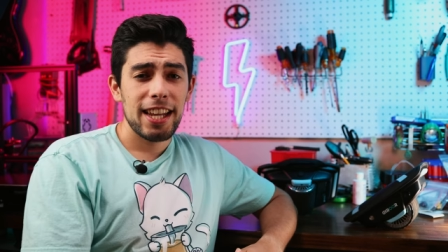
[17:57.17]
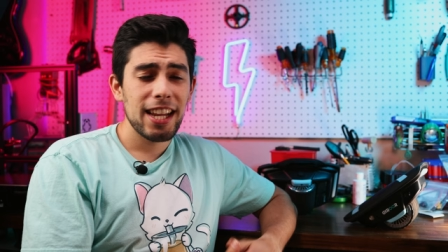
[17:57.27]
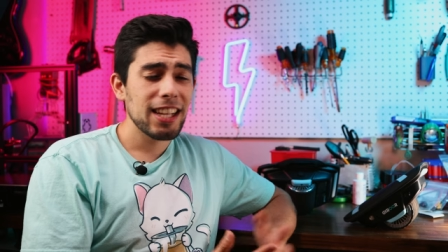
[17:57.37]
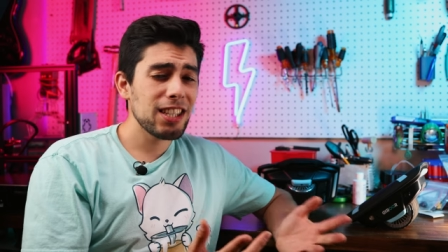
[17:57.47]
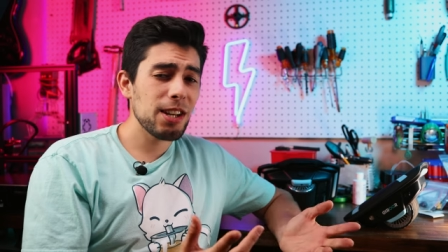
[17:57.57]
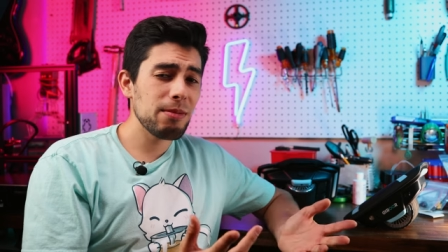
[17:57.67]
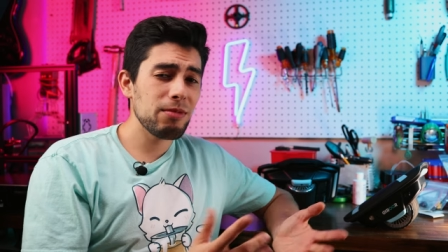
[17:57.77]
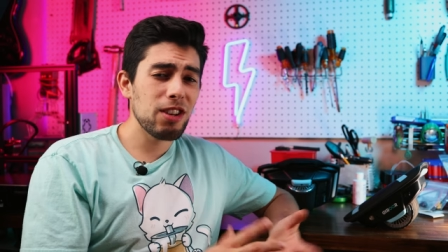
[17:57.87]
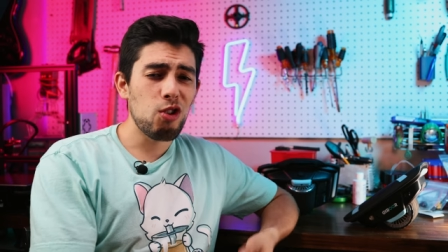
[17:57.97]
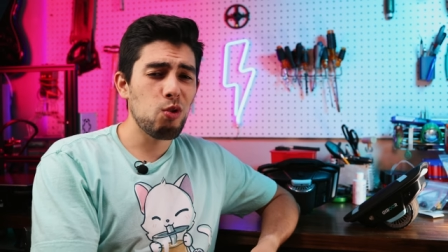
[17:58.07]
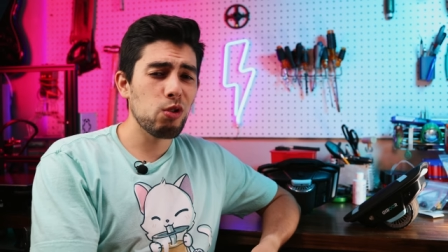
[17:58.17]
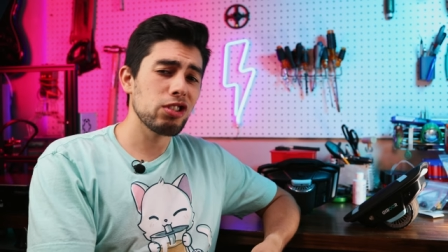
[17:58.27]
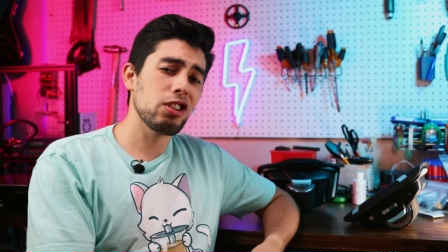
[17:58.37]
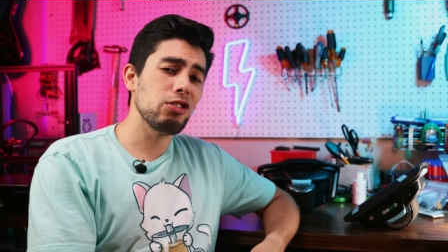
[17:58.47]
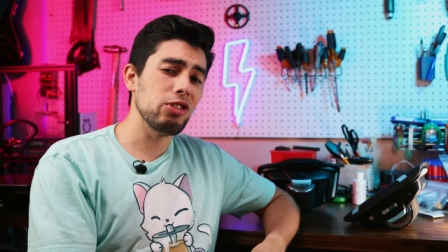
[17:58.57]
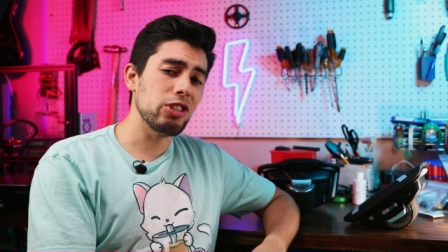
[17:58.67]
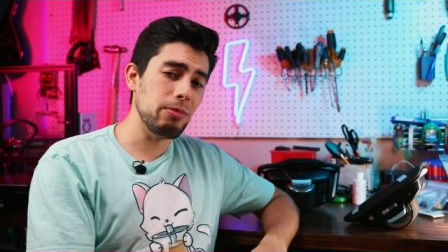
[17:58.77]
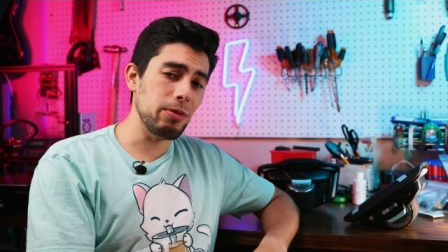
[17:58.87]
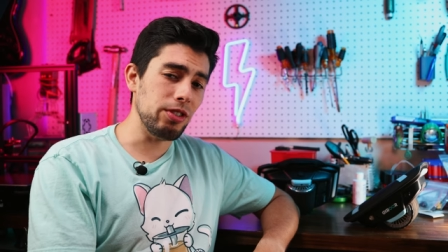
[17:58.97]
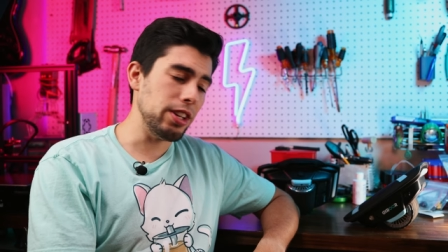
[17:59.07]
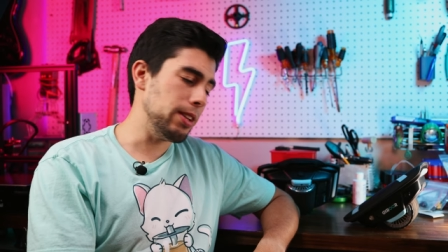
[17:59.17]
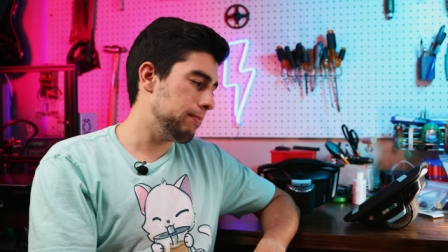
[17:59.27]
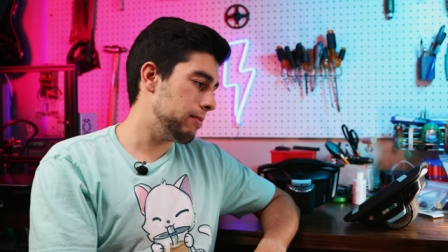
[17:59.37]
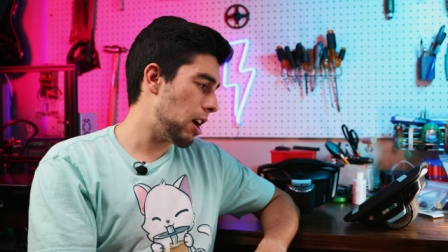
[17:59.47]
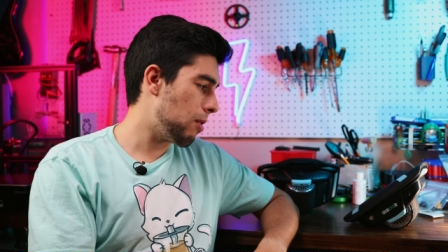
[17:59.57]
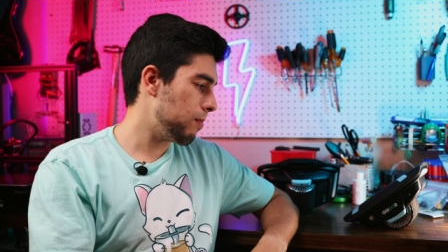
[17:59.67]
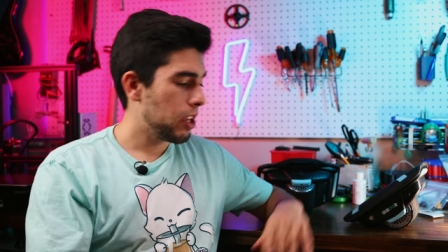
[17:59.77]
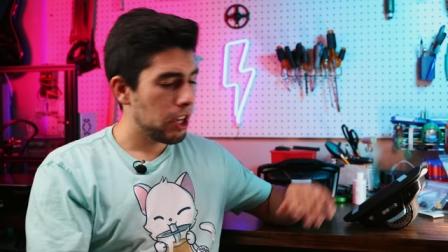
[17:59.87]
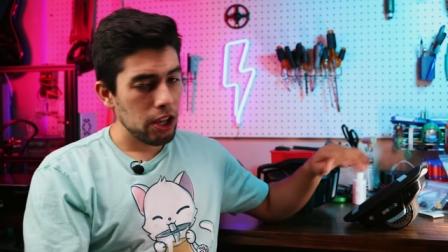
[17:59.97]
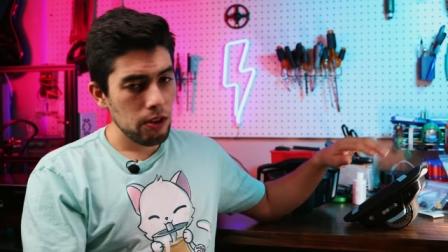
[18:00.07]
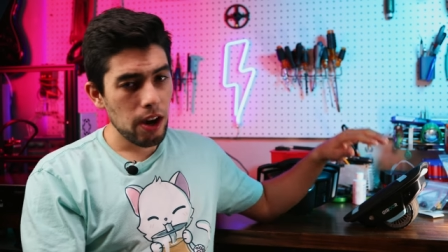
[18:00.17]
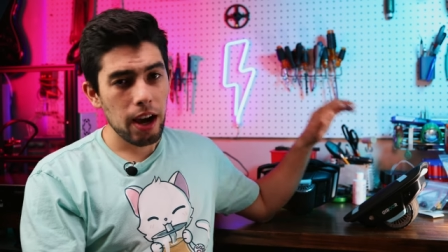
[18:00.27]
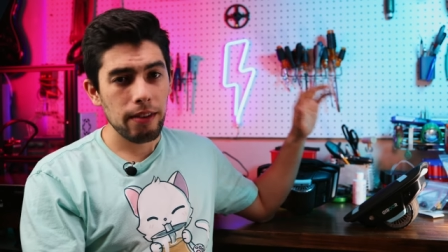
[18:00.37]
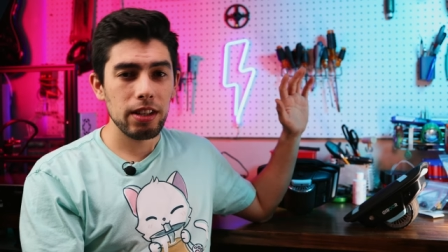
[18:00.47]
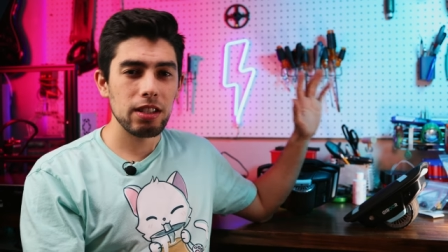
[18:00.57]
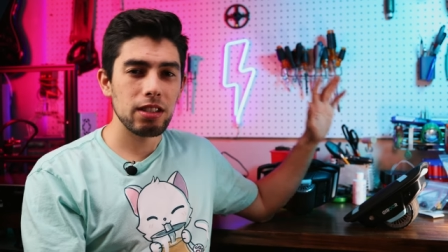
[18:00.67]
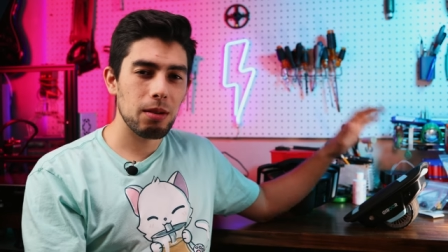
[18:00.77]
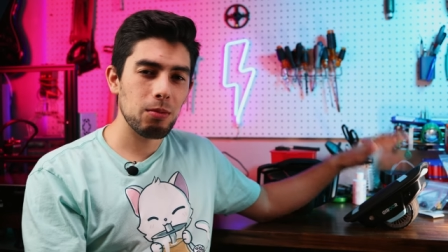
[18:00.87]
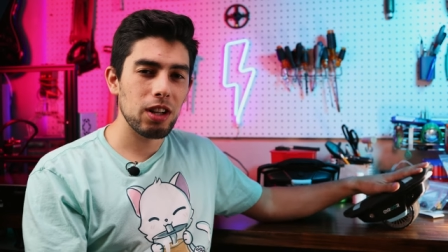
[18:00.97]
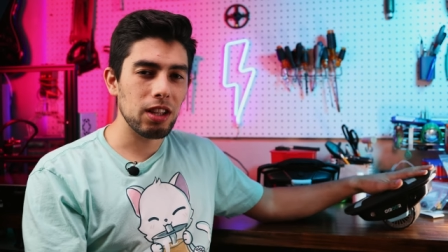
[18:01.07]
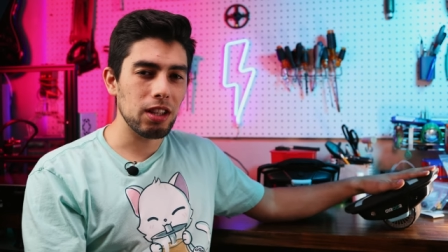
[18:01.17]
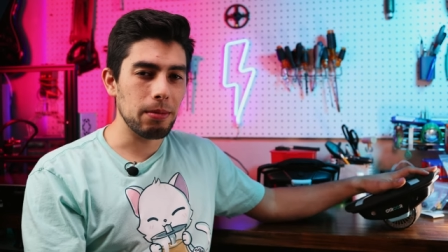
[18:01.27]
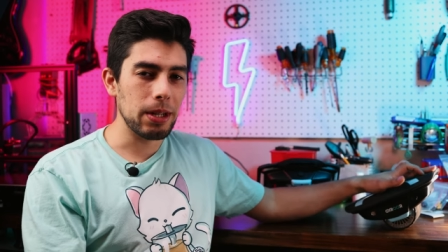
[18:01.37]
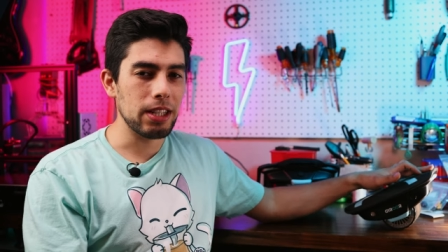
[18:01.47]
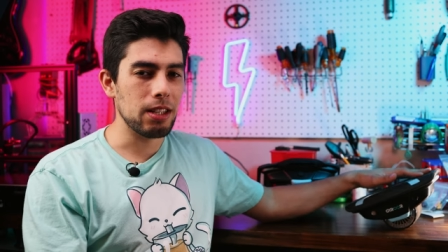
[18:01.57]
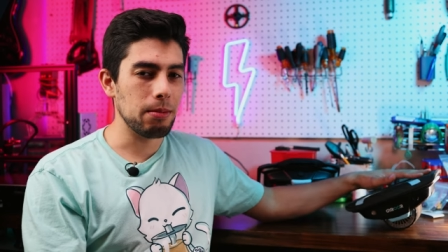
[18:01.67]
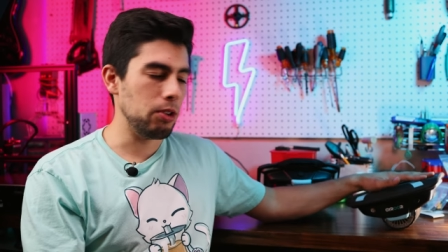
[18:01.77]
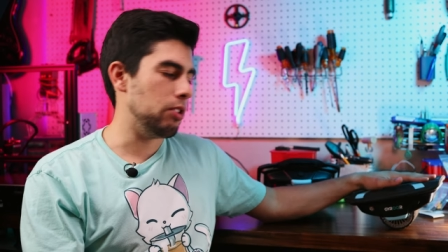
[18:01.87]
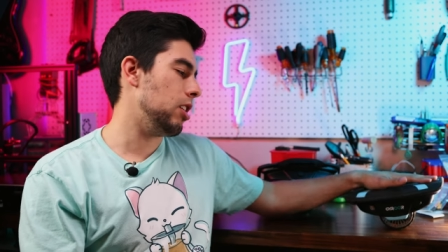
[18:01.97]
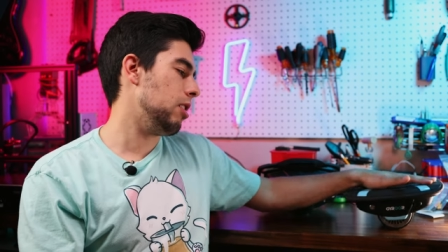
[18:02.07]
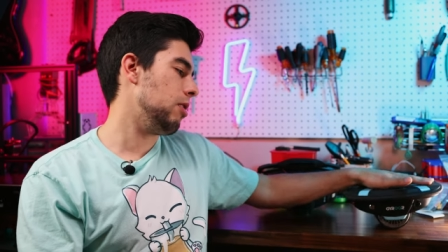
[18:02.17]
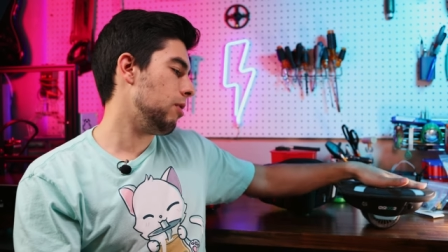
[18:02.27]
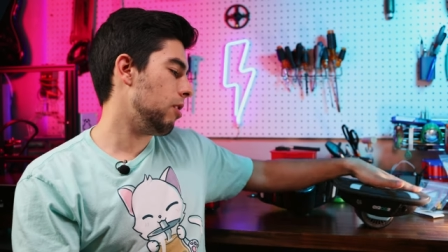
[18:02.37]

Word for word: Next up, horizontal stability. Now, you have somewhat limited stability